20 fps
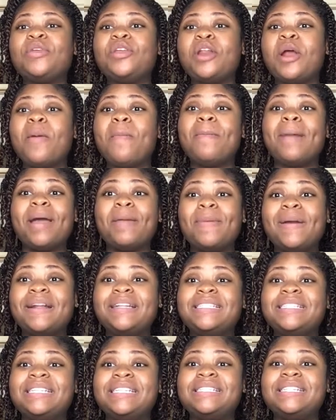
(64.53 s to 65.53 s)
you know, my
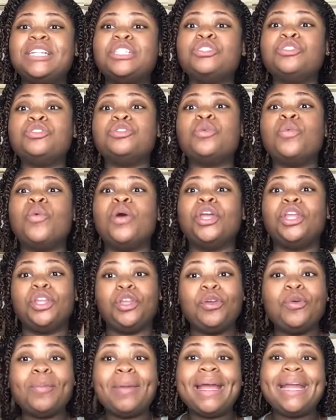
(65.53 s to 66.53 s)
pregnancy essentials, what
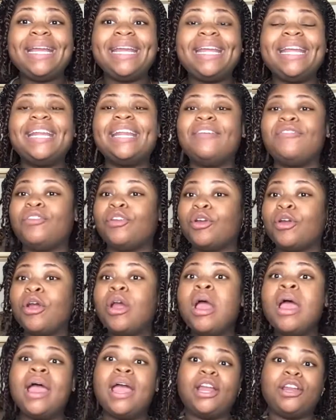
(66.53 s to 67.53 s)
you might need if you're
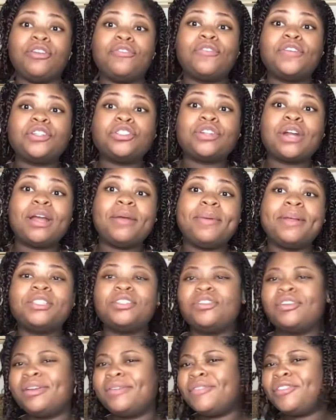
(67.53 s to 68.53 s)
in your first
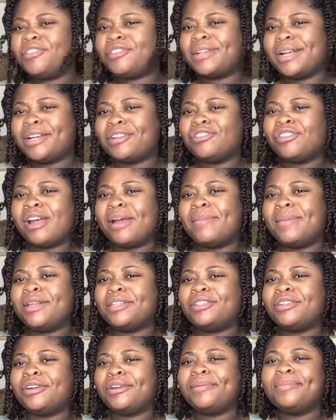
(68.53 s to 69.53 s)
trimester, even your second
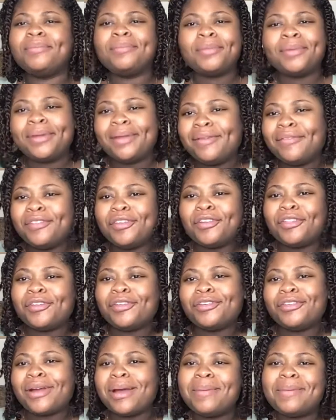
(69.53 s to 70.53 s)
trimester, even your
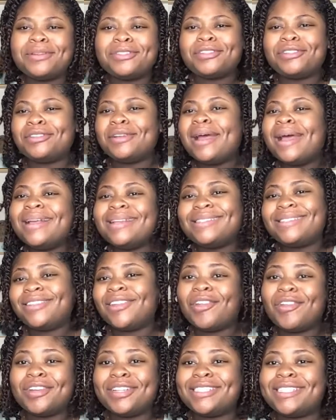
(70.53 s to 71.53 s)
third trimester,
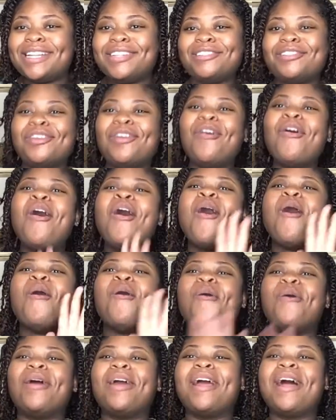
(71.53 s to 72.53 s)
still an essential,
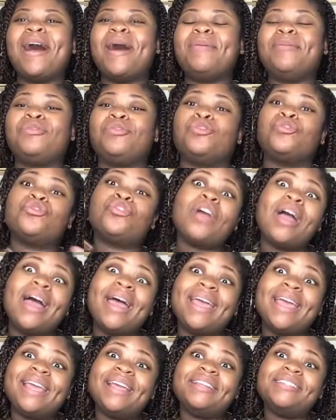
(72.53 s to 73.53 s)
or um, if you're
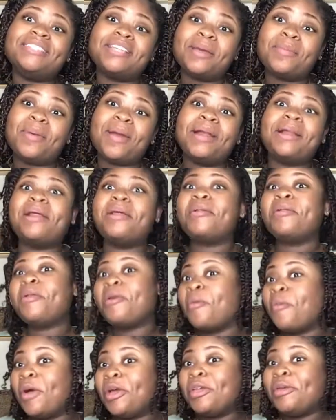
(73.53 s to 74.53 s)
trying to get pregnant,
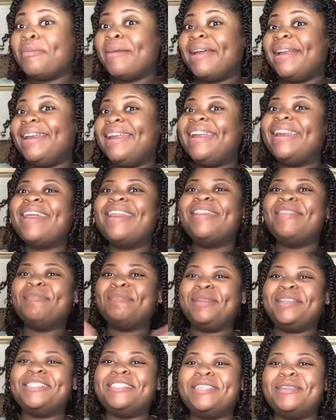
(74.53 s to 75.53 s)
what you might need, then
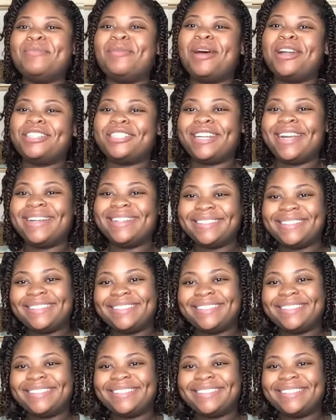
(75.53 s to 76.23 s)
please keep watching.